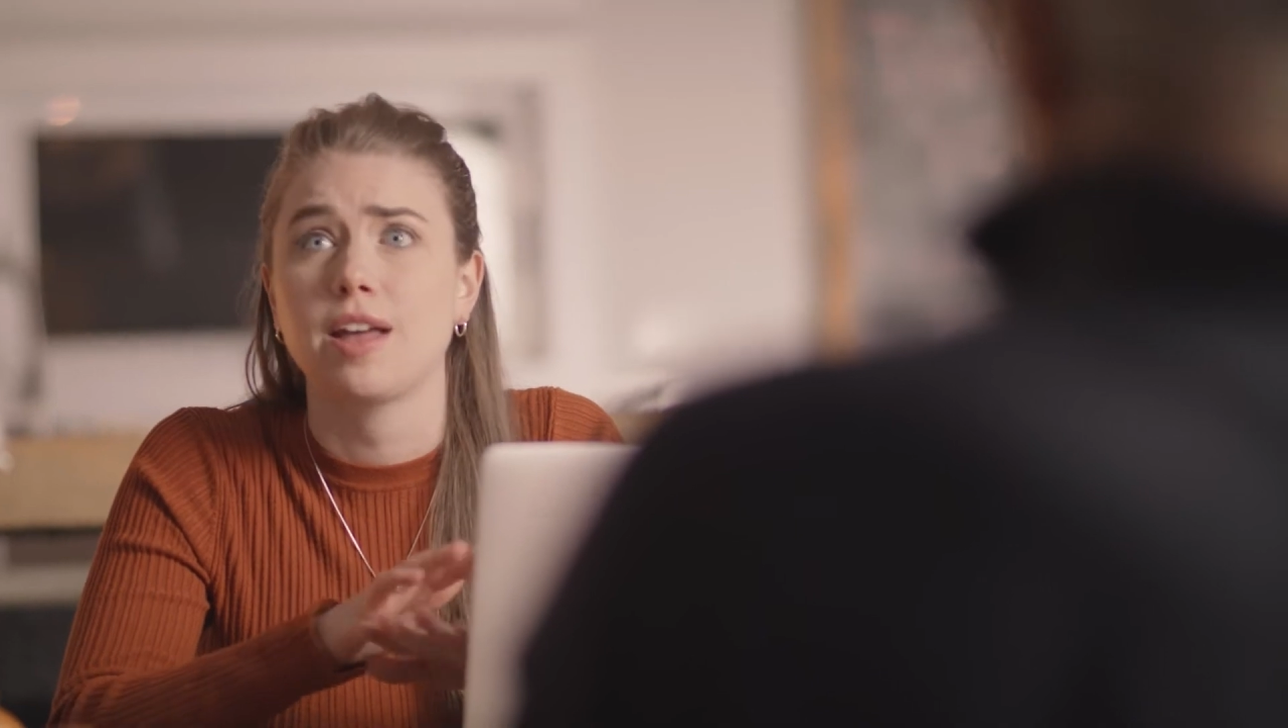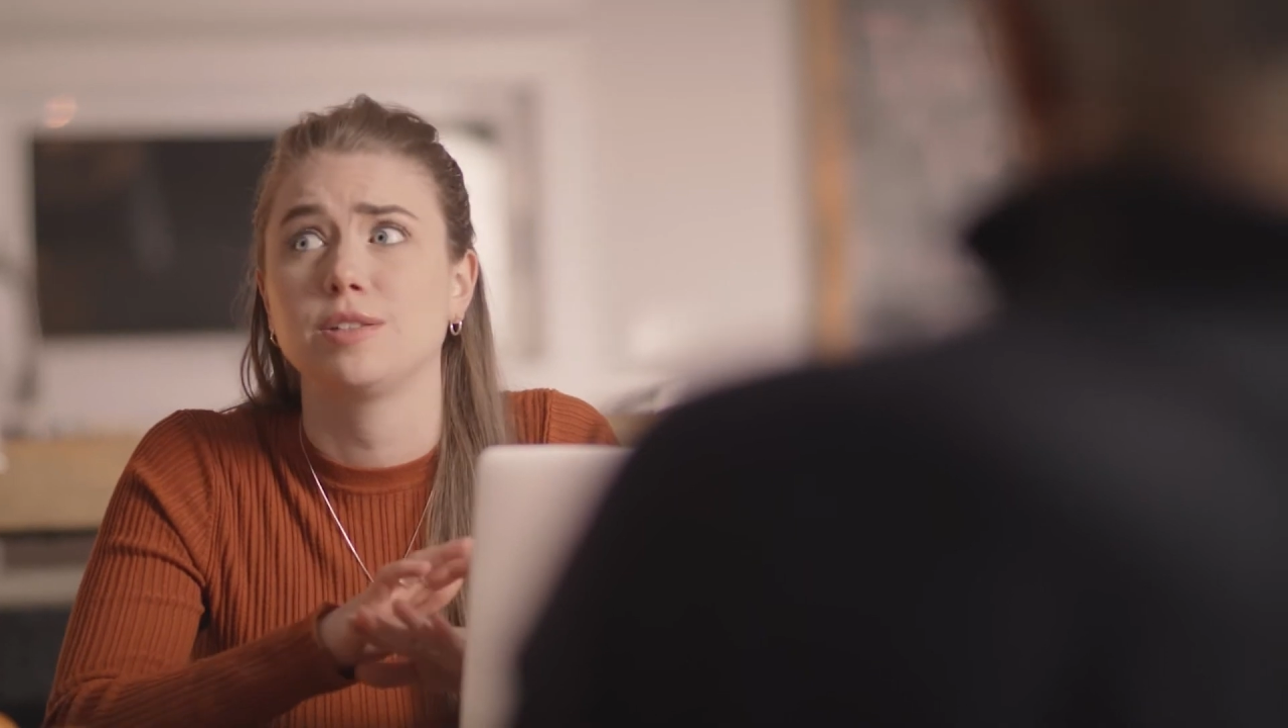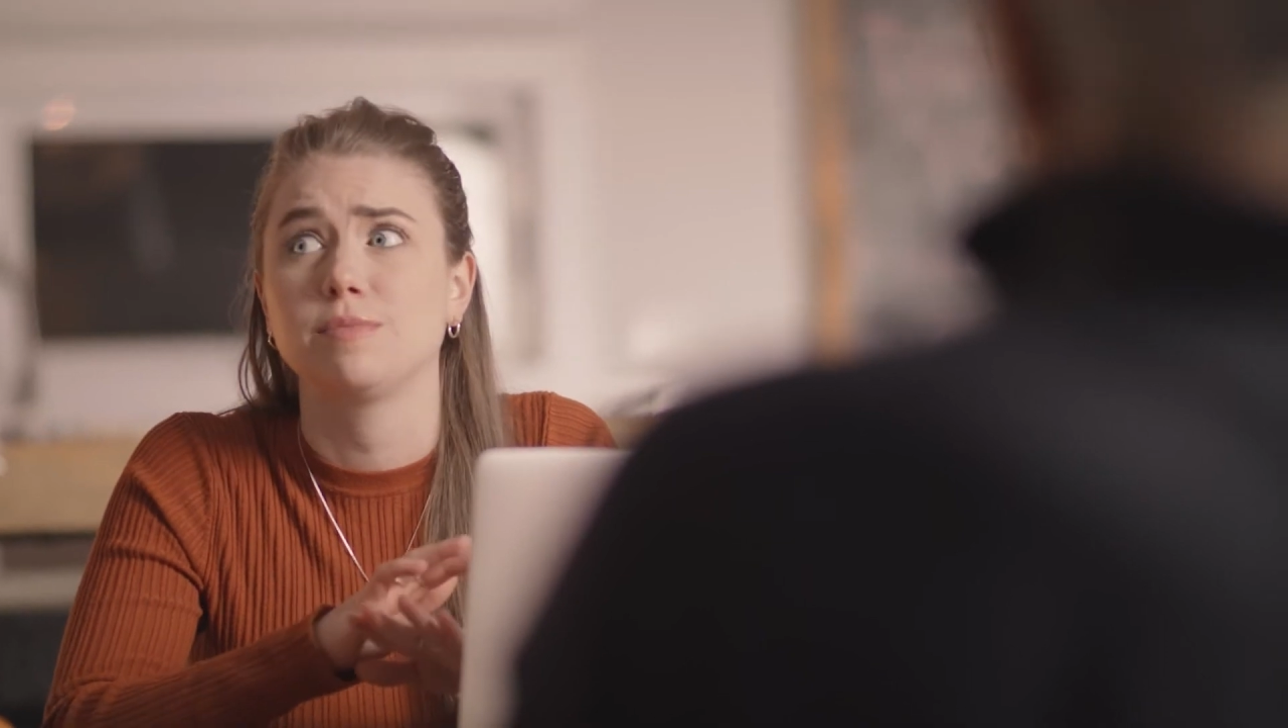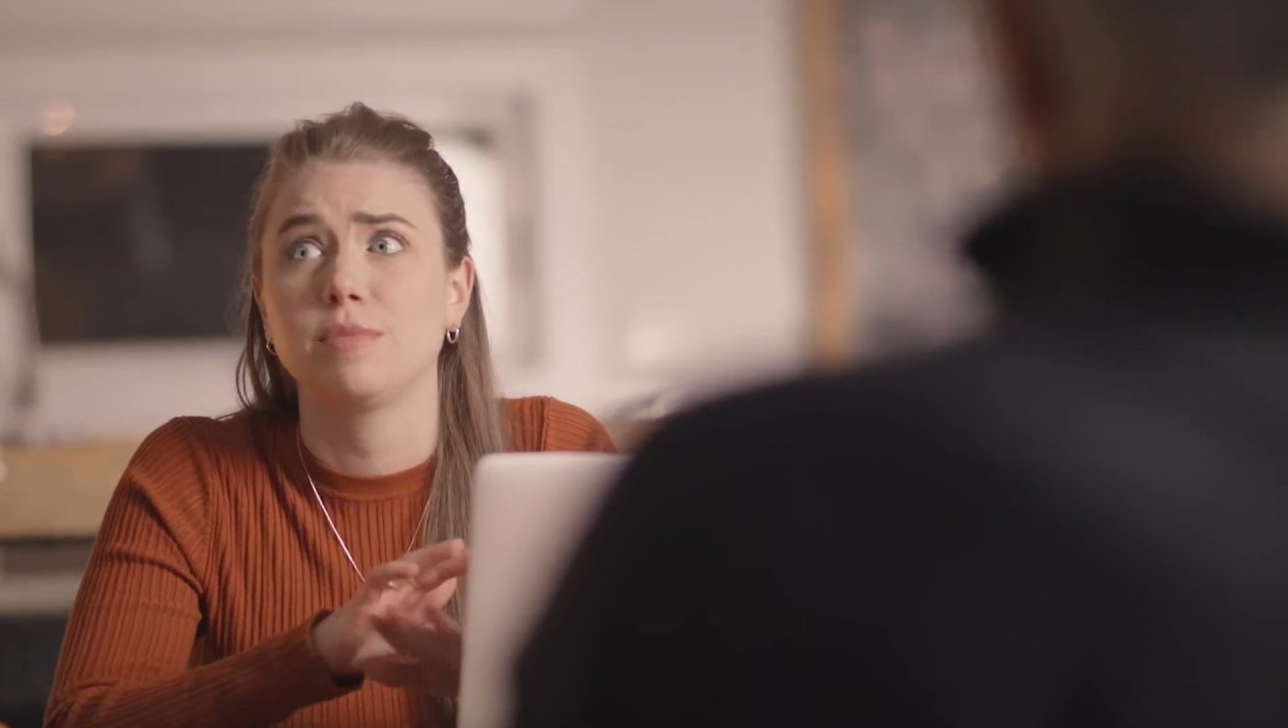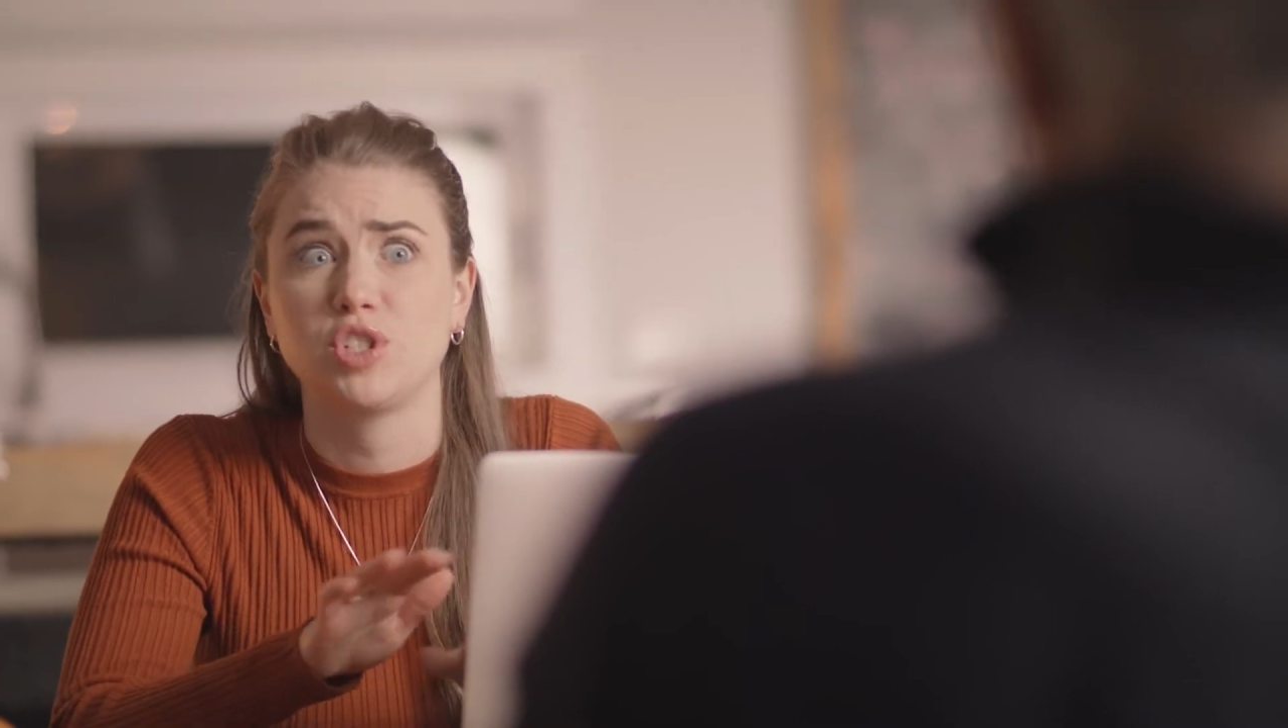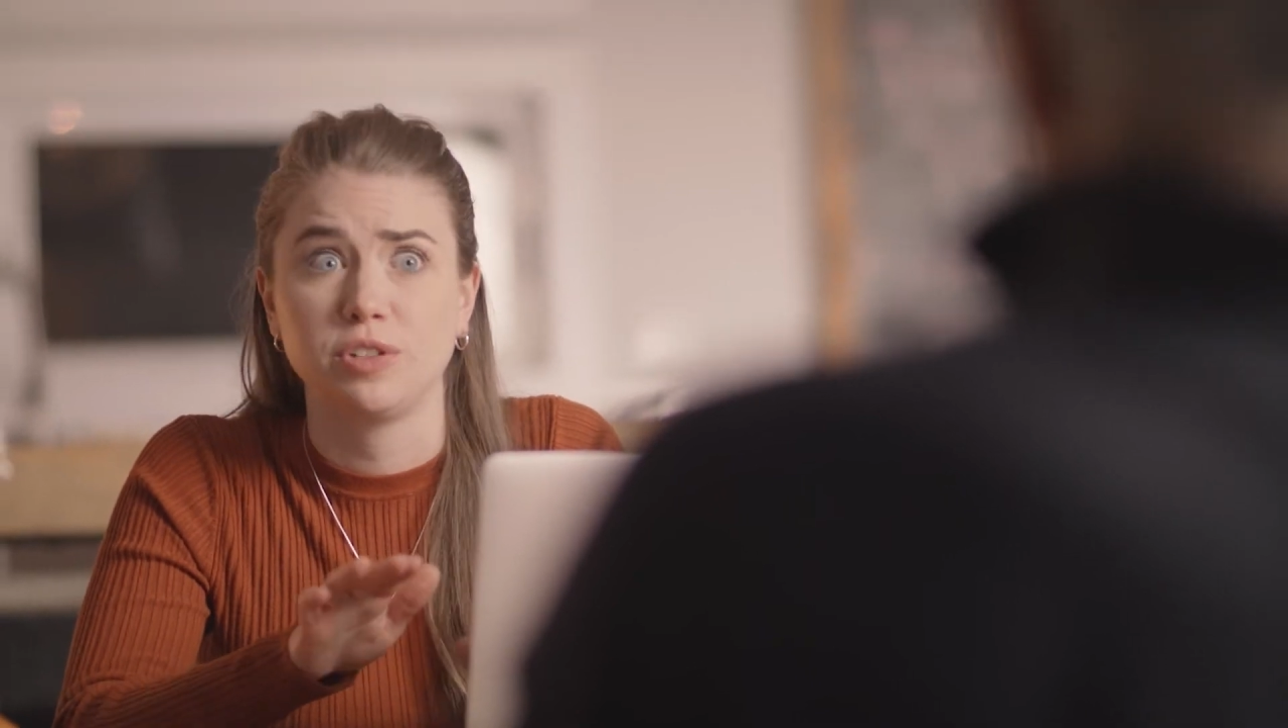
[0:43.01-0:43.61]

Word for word: as much